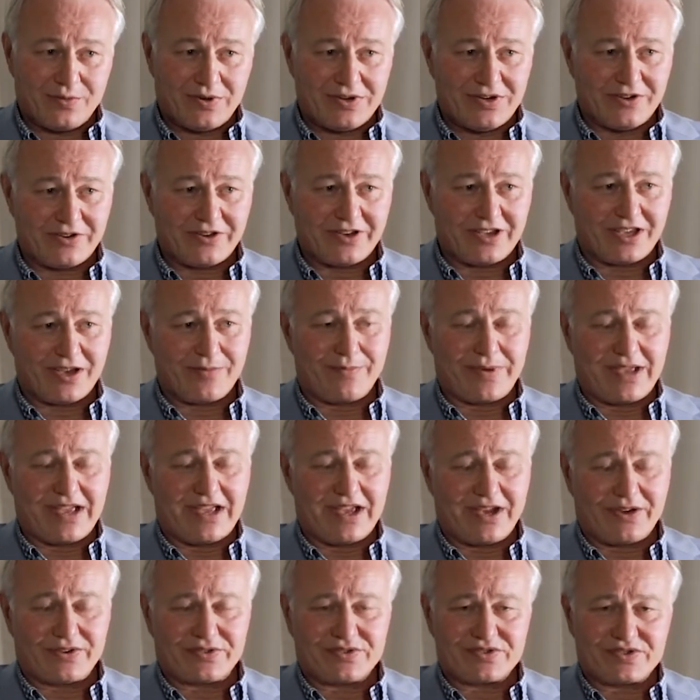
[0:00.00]
We're looking
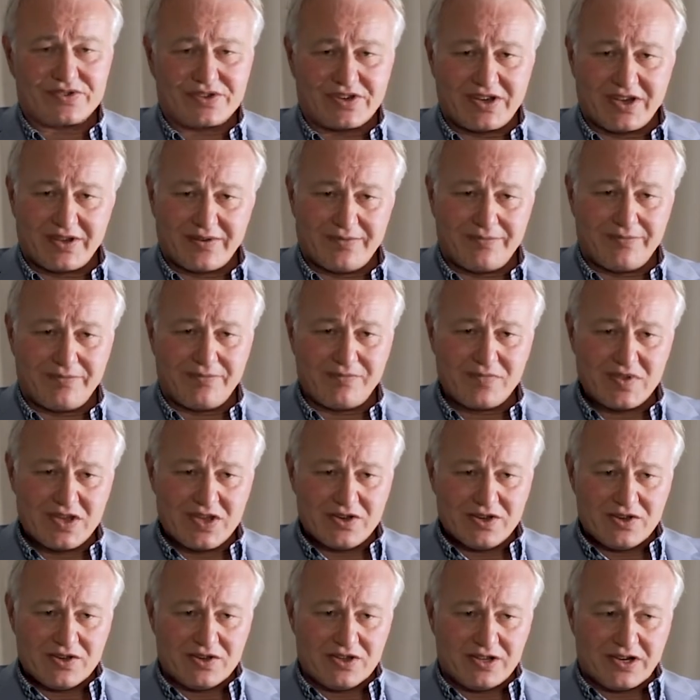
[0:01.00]
about,
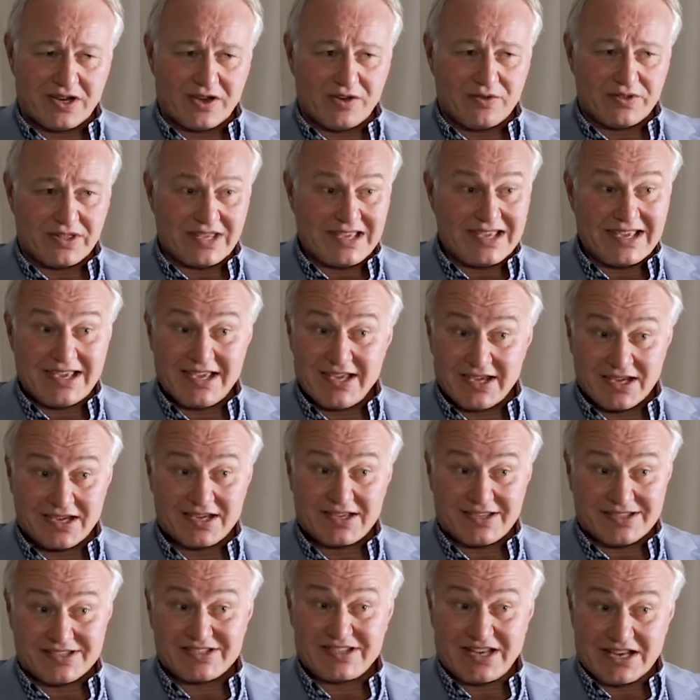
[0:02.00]
the
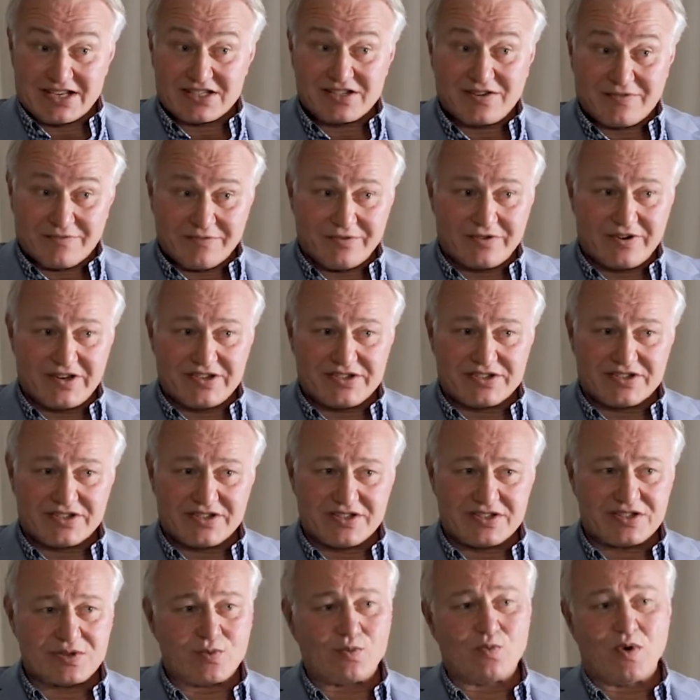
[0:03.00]
ink set, for
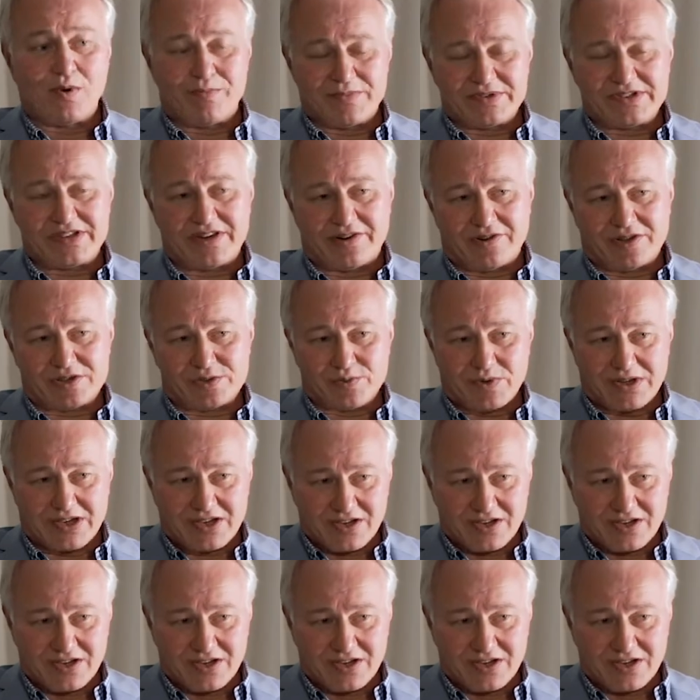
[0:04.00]
instance, and what materials we